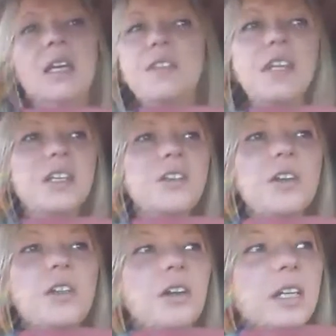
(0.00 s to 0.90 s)
then you
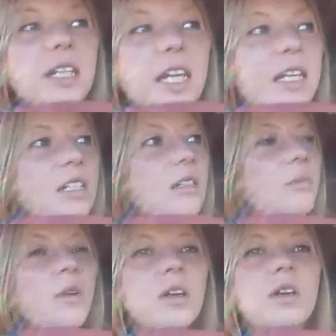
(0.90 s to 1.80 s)
no longer need to
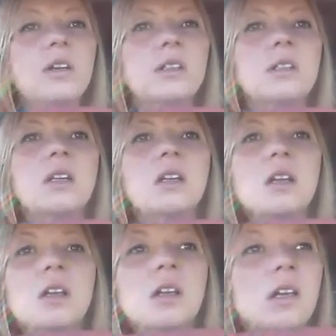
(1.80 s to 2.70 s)
work on
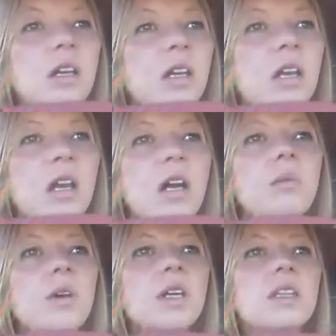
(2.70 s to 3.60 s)

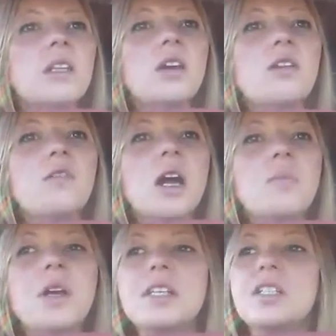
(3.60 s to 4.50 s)
work in the low
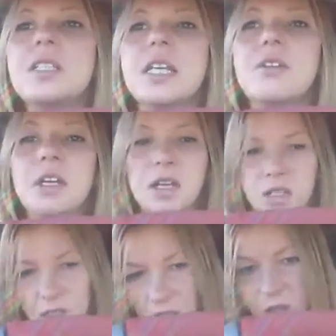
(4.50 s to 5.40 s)
vibrations area.
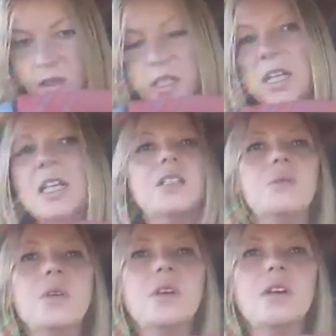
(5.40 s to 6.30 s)
You no longer need to
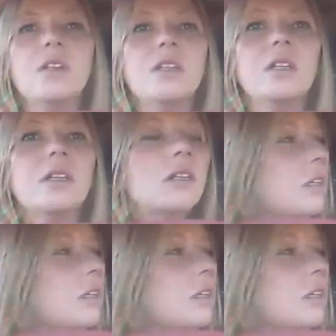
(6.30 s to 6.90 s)
work on your